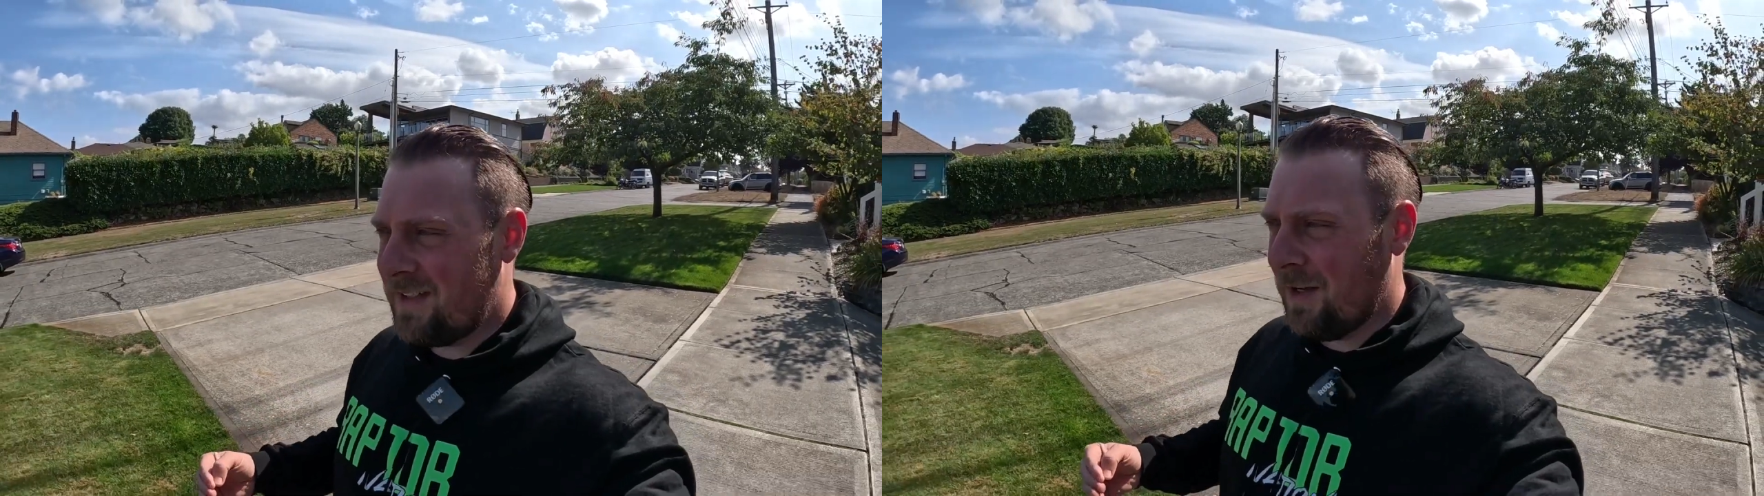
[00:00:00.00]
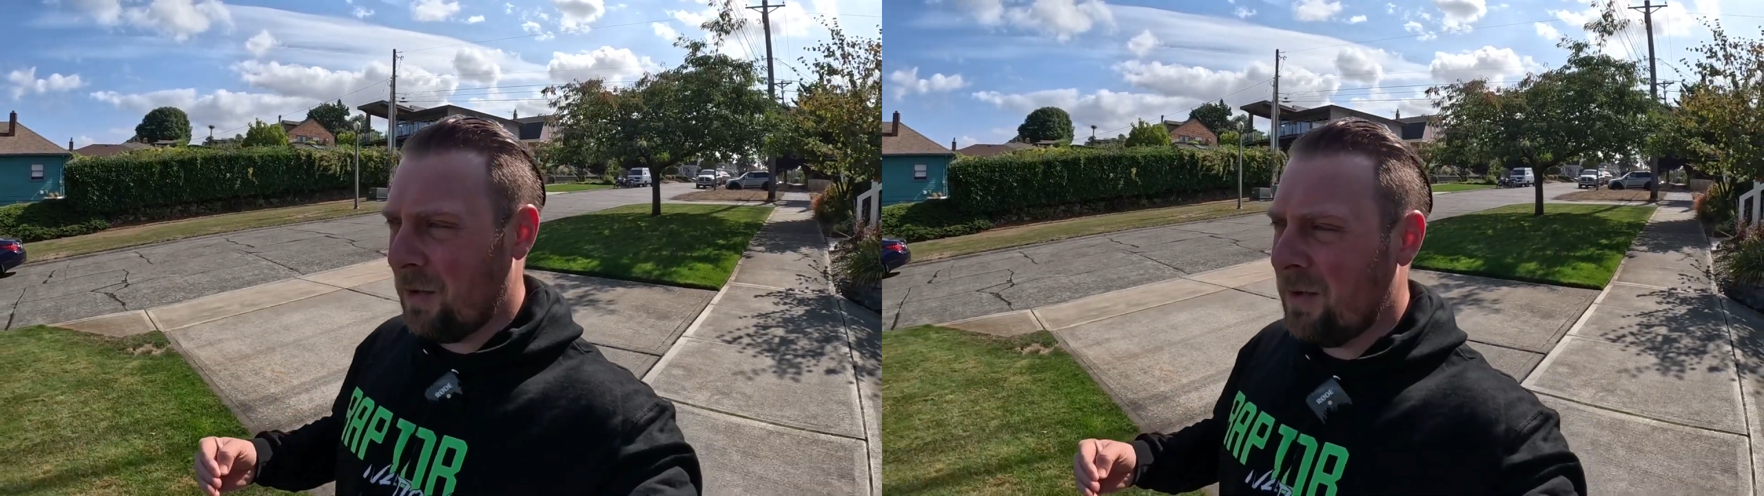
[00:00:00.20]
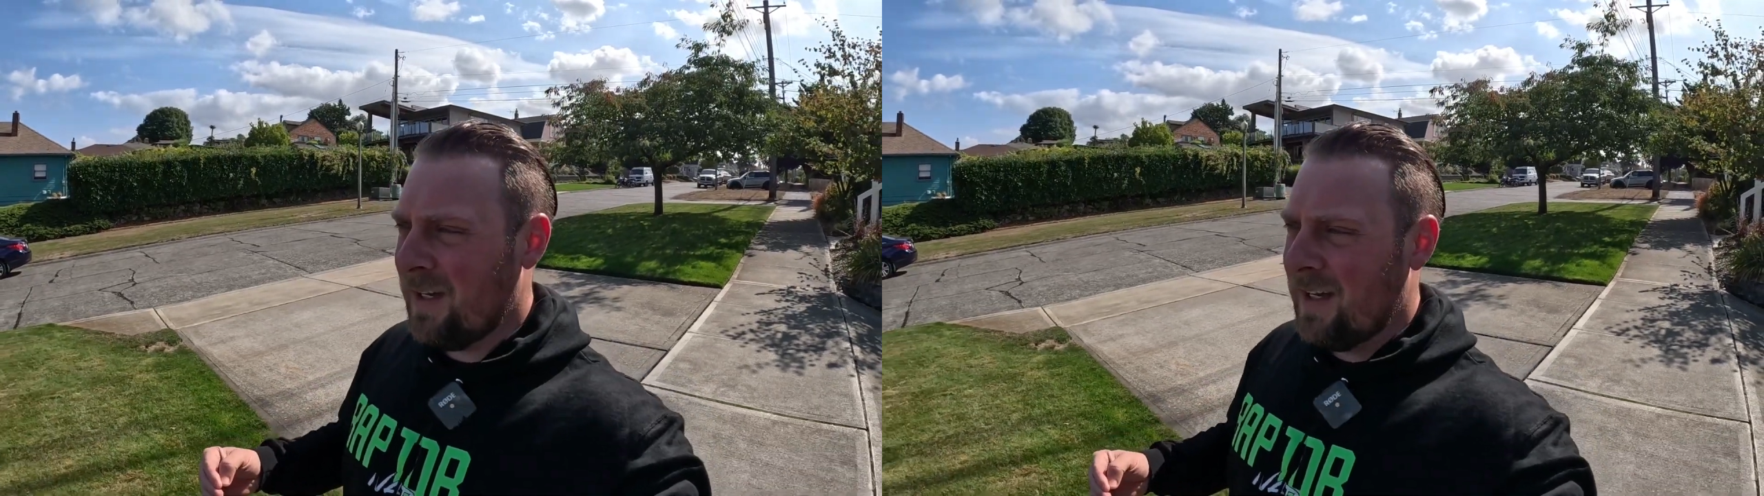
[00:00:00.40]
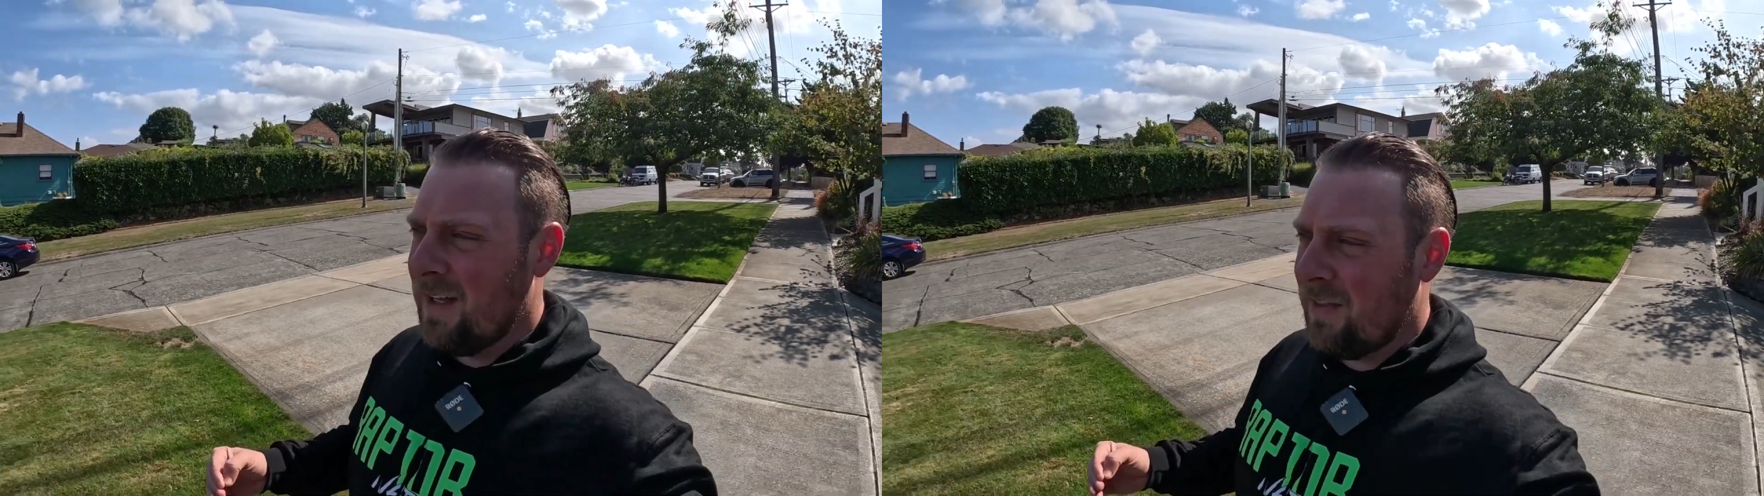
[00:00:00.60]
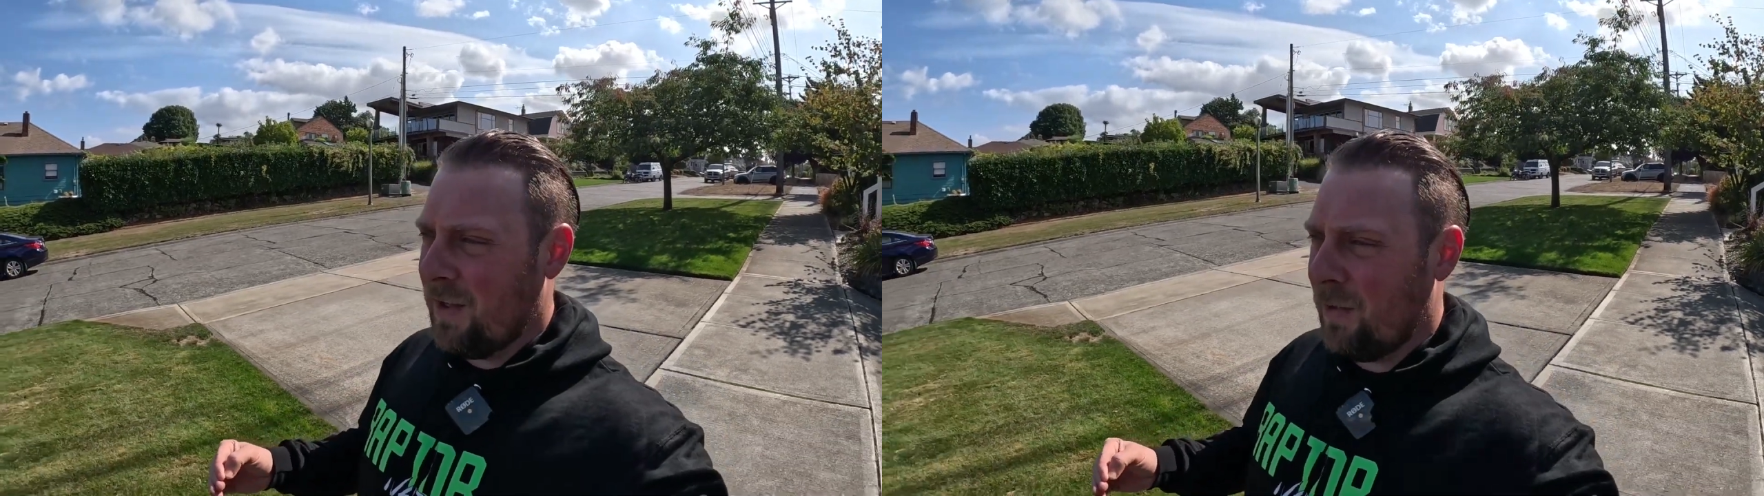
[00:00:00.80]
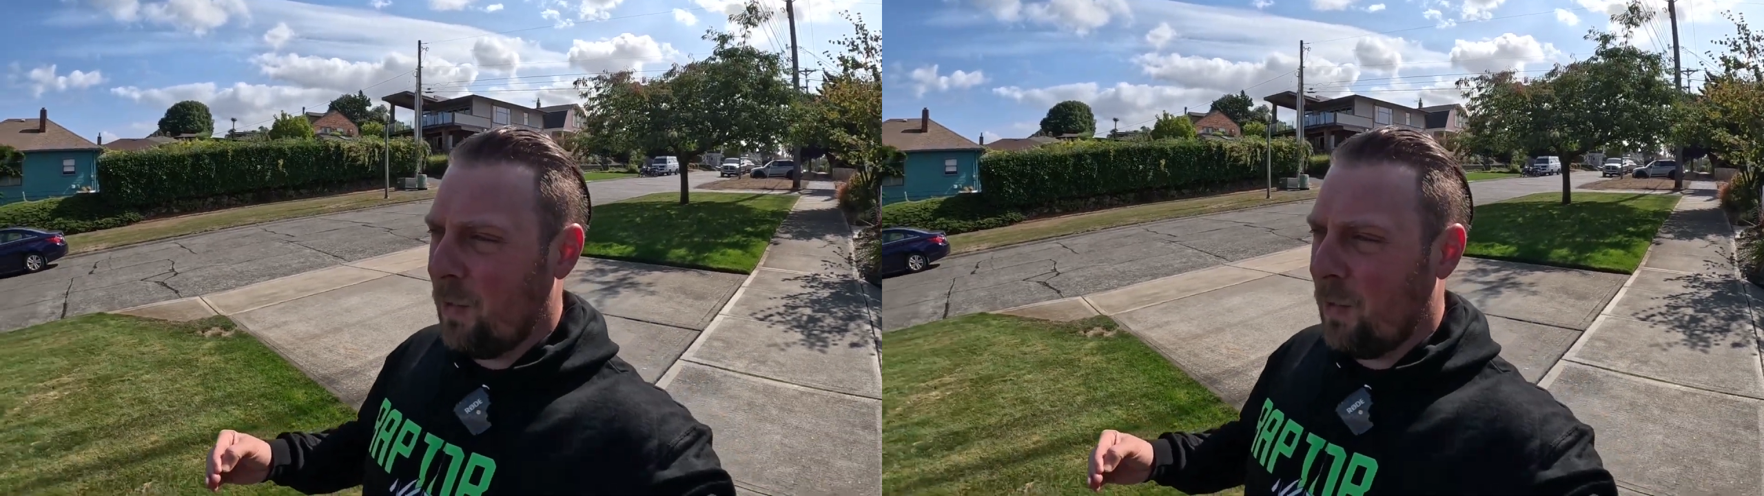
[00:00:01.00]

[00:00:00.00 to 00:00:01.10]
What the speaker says: So, you know,